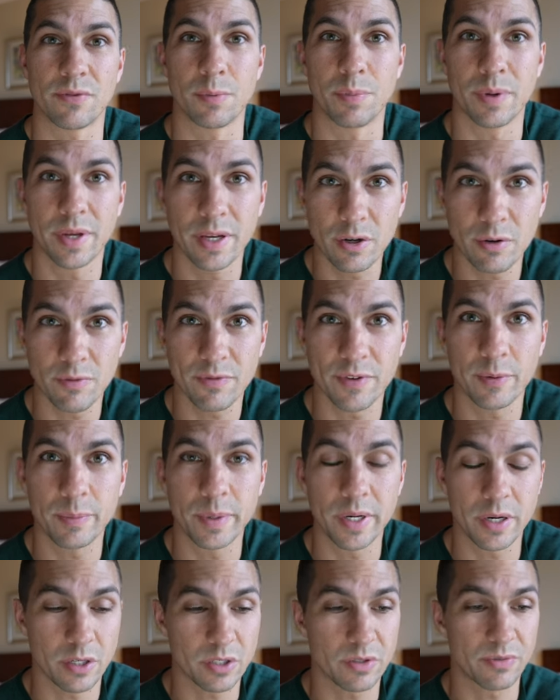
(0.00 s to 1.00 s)
for beginner
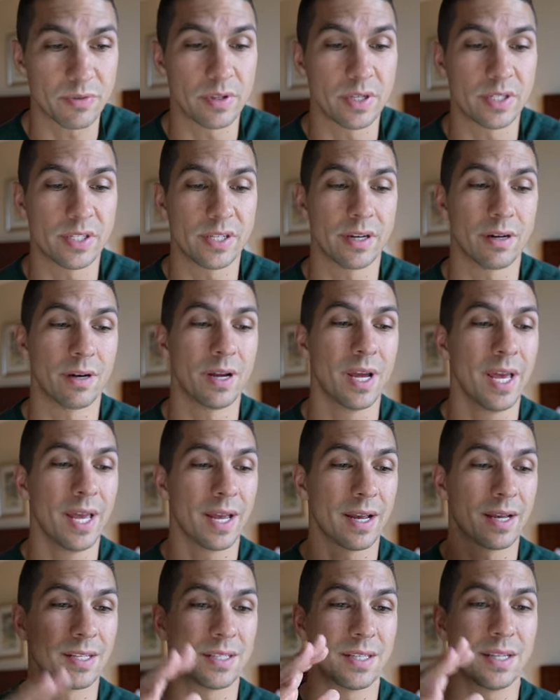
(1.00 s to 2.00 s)
filmmakers for this year,
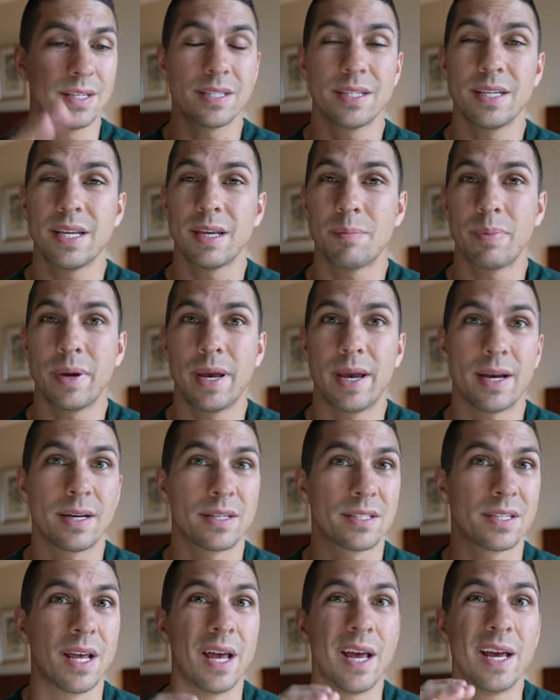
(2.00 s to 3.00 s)
because this thing
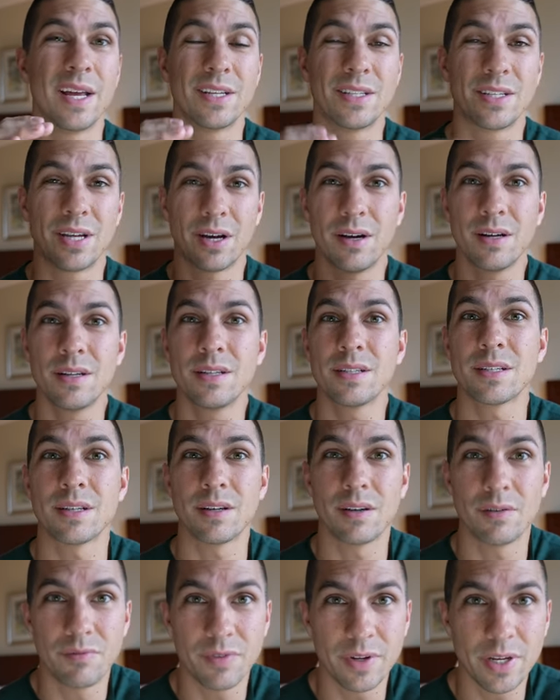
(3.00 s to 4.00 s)
packs tons
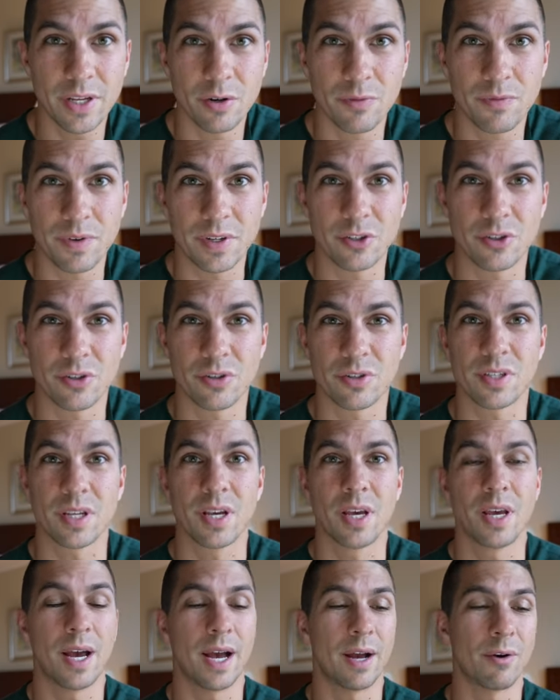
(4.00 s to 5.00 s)
of video features.
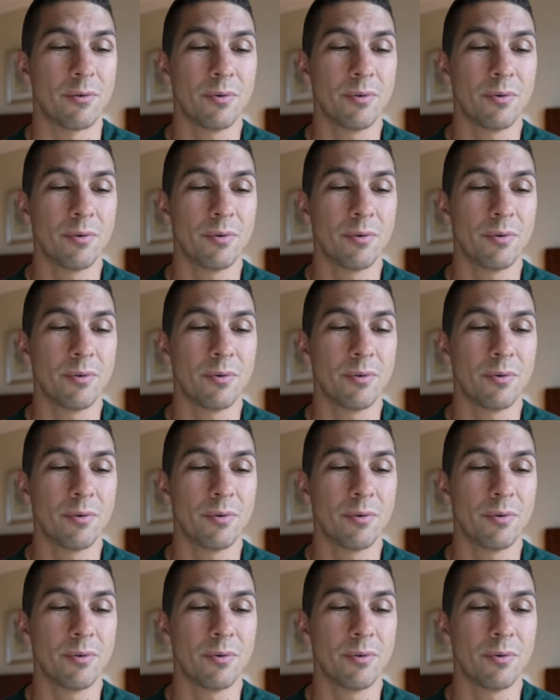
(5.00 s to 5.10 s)
I